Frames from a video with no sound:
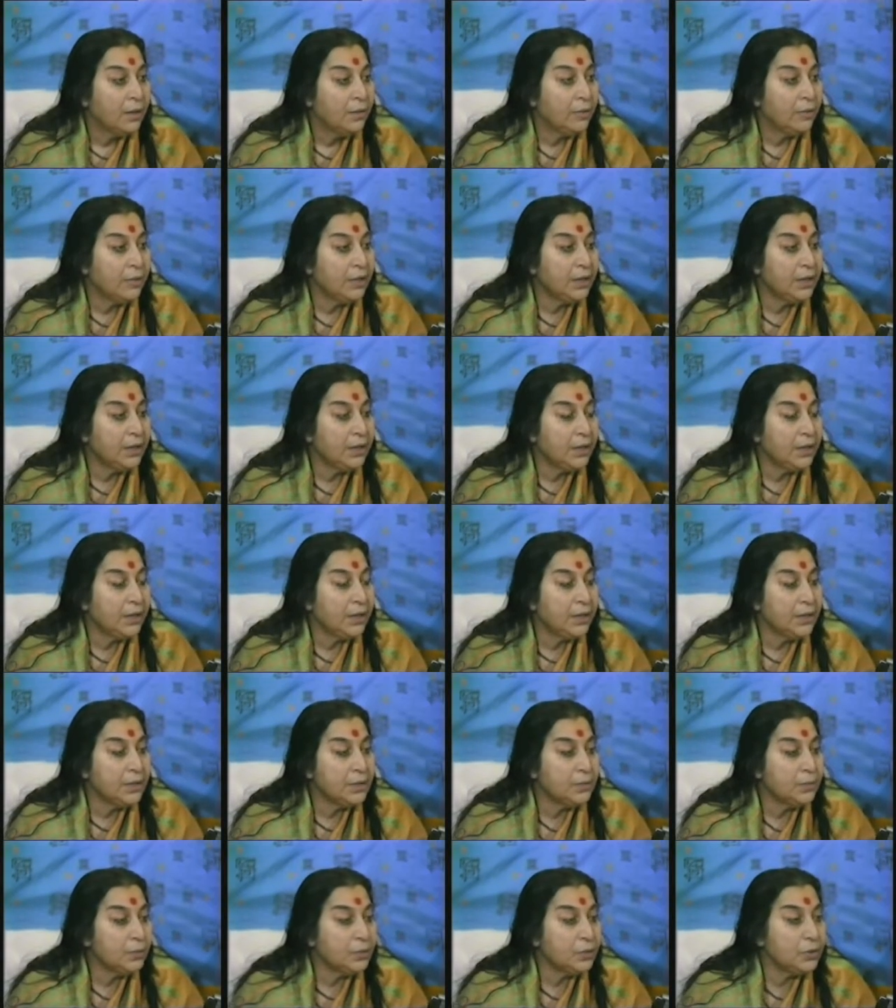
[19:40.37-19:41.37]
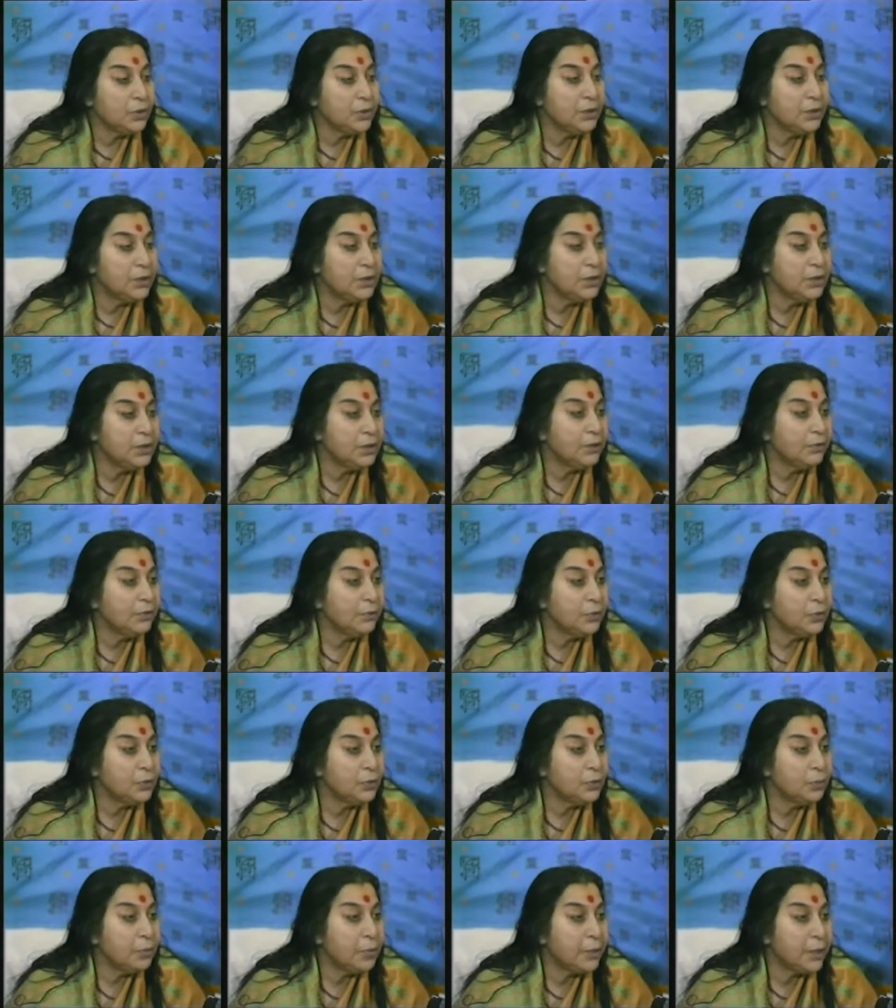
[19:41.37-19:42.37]
But the greatest position is of
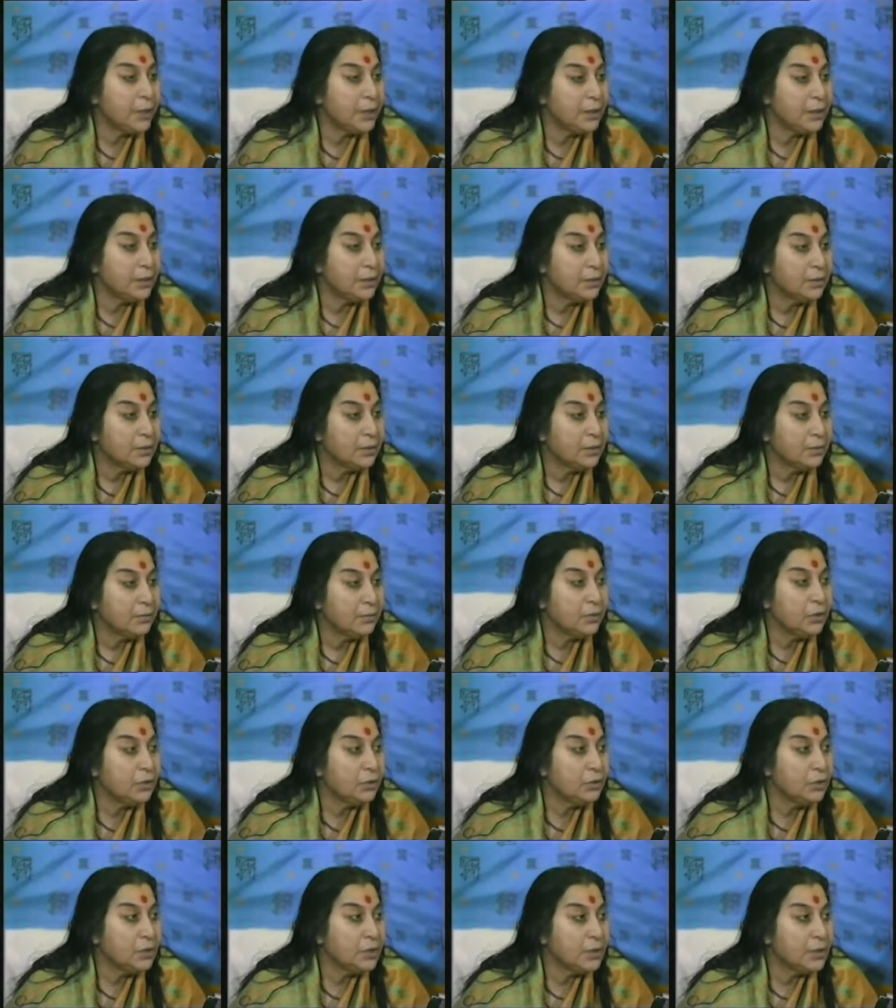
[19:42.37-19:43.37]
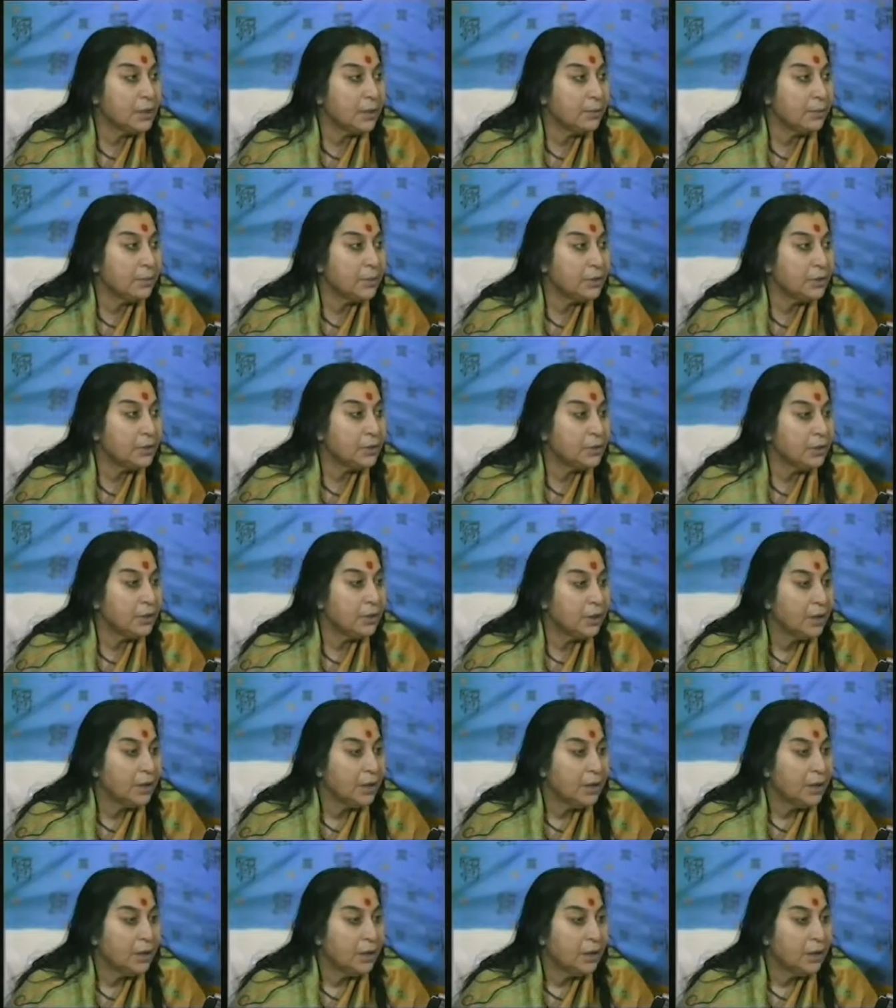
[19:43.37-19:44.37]
your spirit, which you establish.
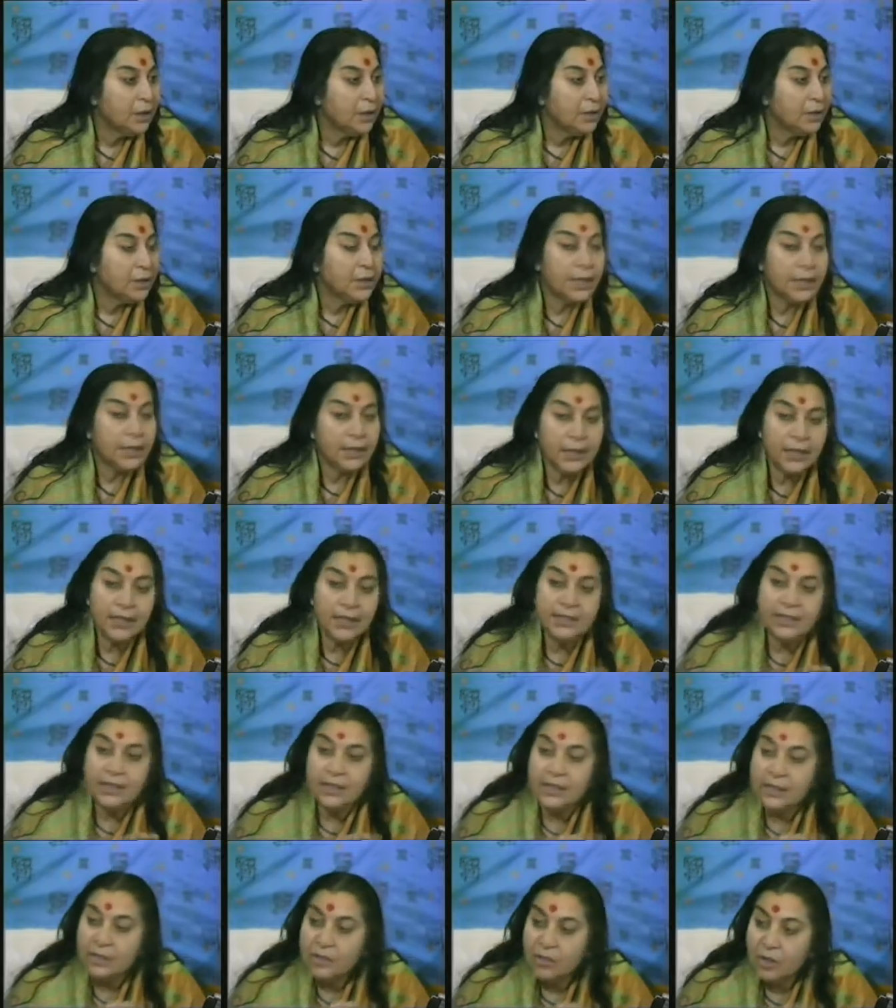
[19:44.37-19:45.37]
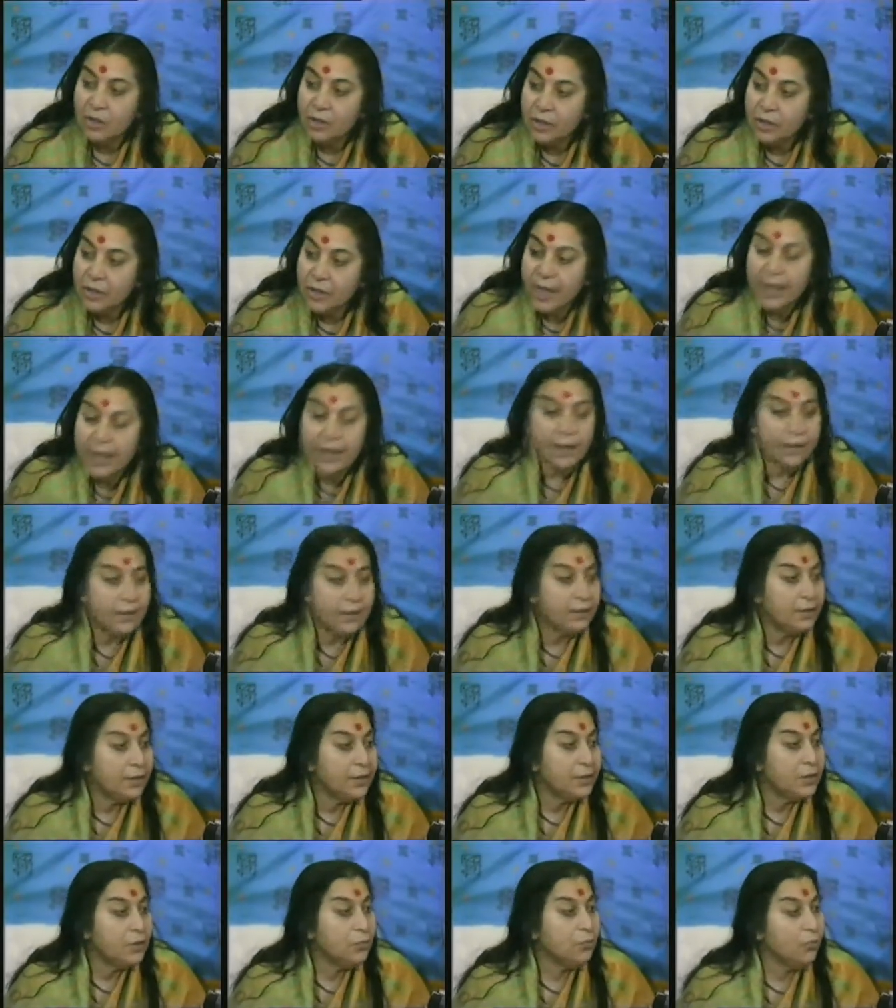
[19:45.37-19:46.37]
The attention is not there
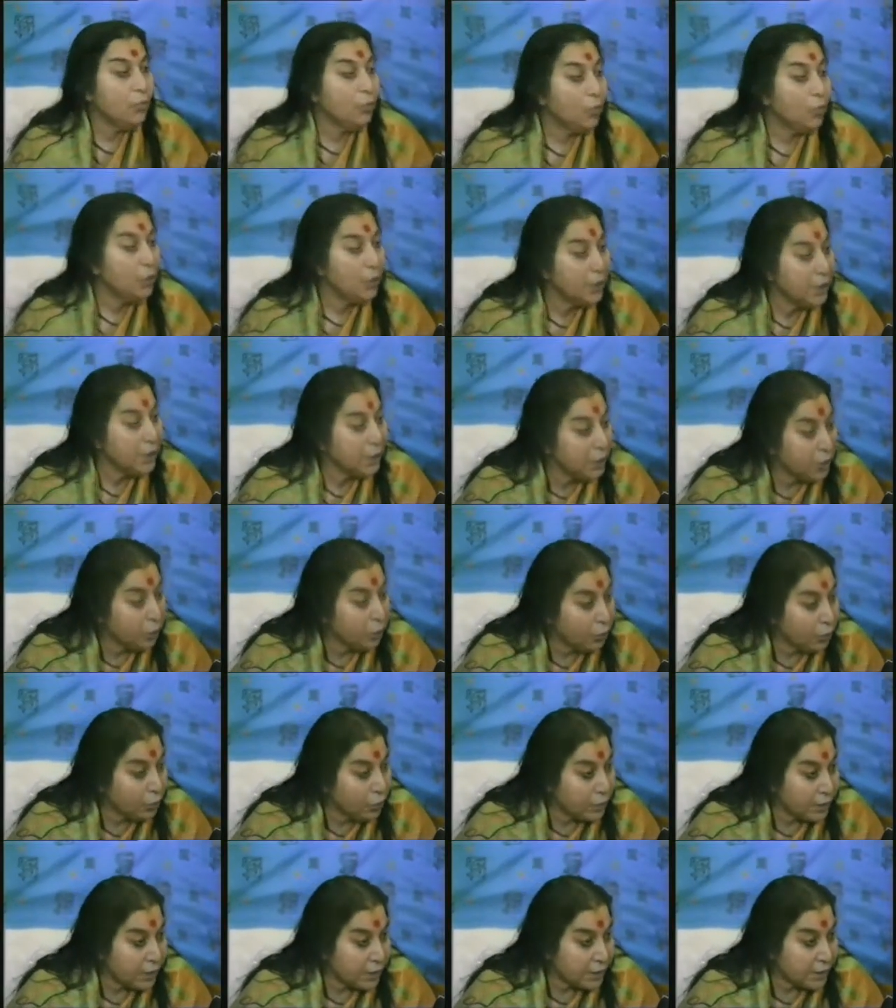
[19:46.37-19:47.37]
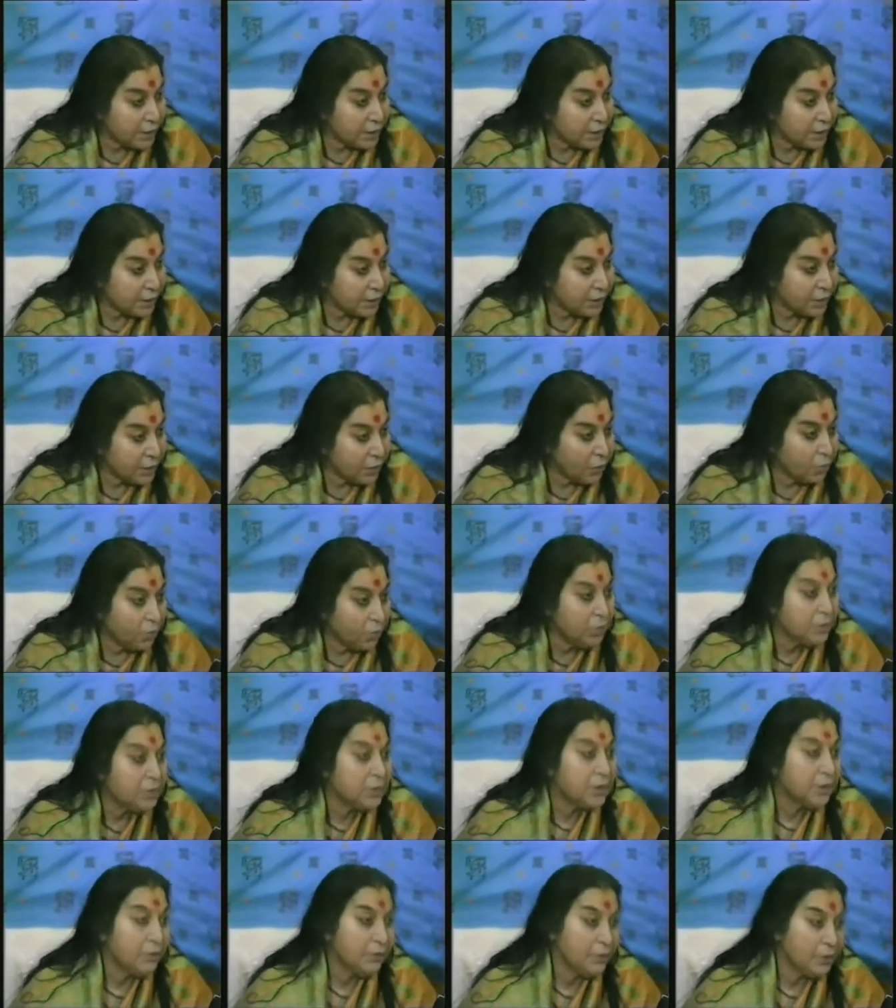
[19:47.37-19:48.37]
is more ego oriented. The whole
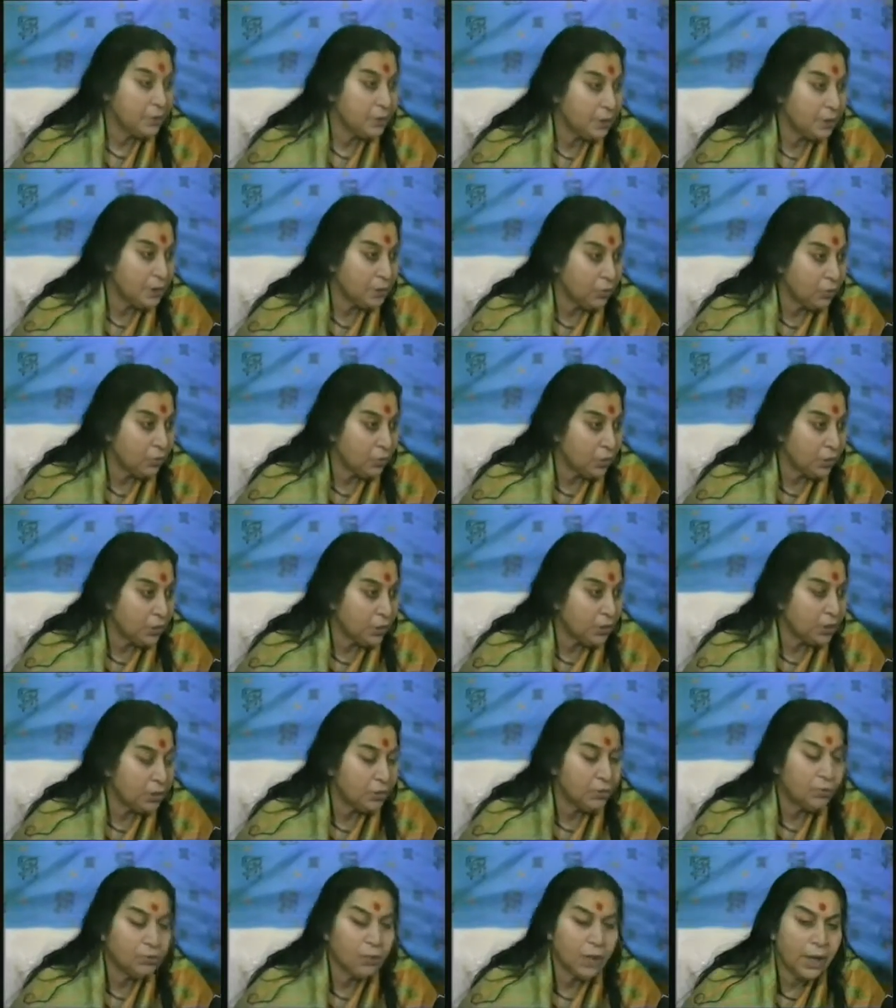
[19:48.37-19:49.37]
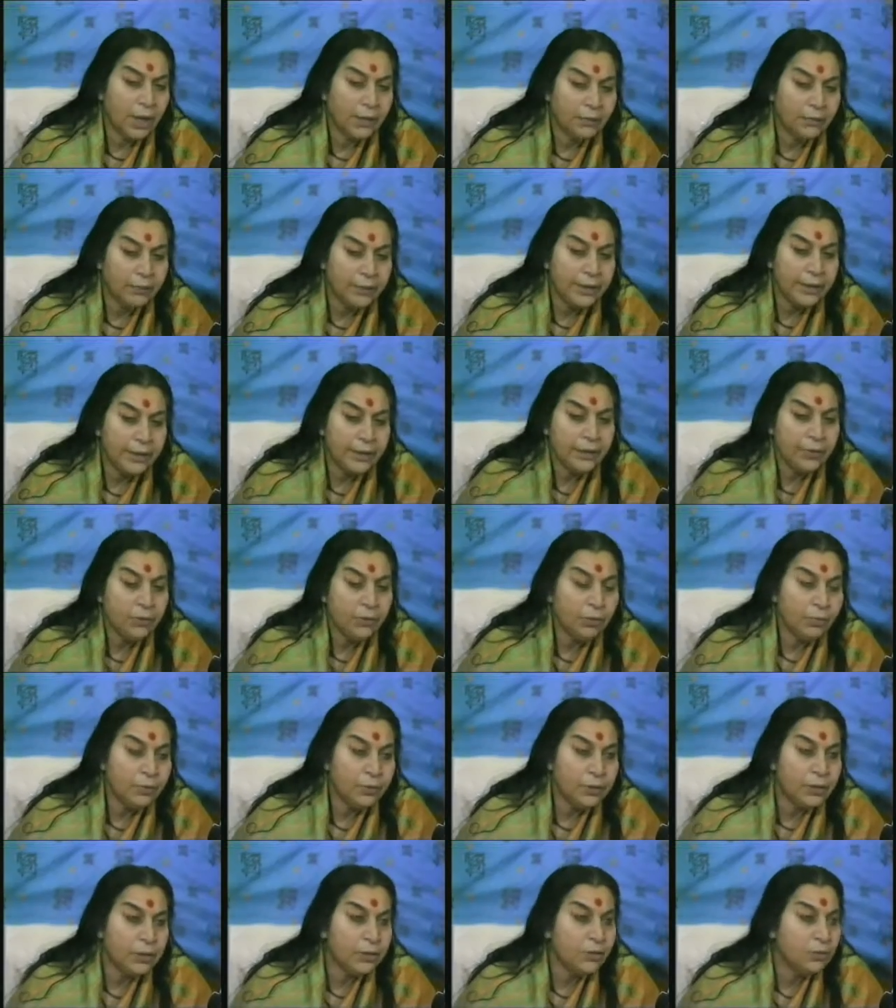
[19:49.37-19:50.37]
stuff is ego oriented. You can't fight ego
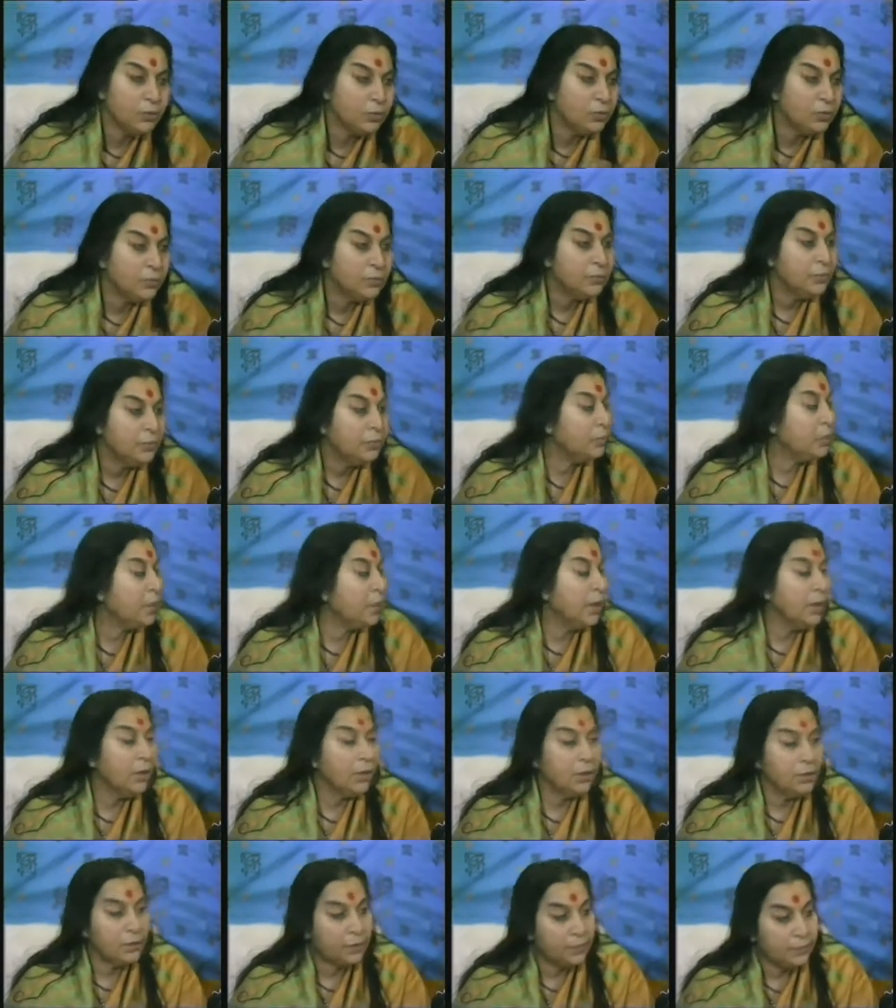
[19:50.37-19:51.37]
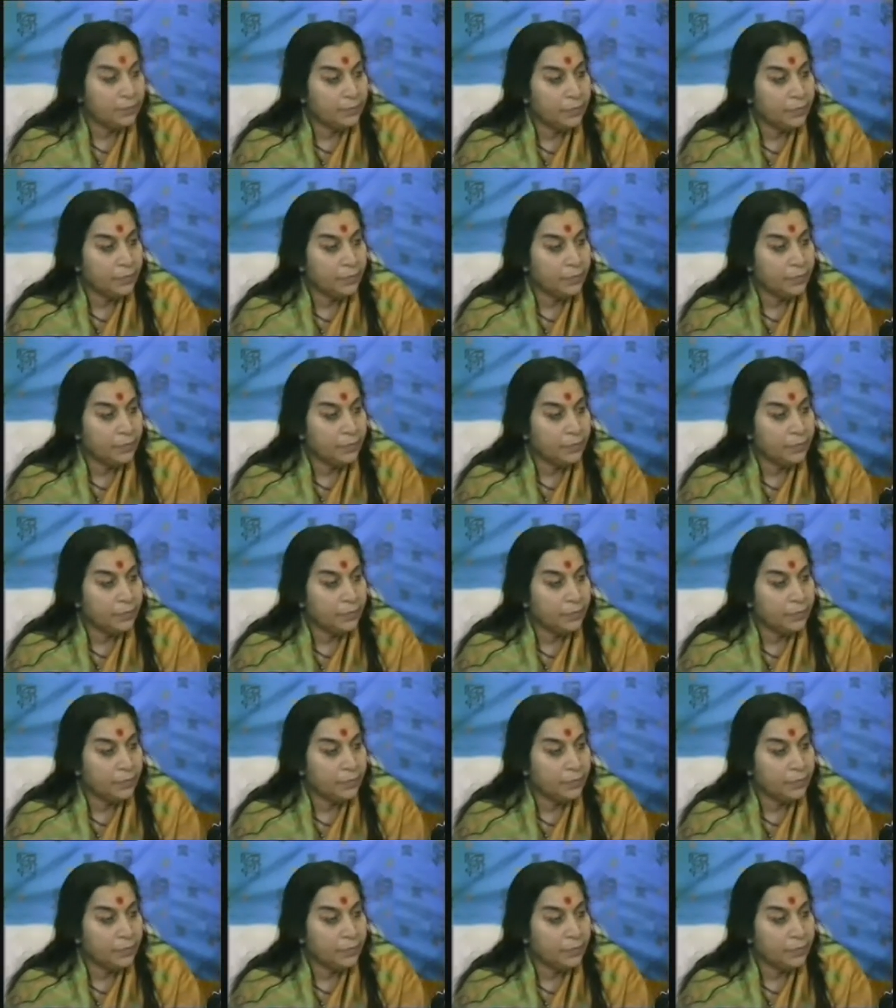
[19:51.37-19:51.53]
with ego. You cannot.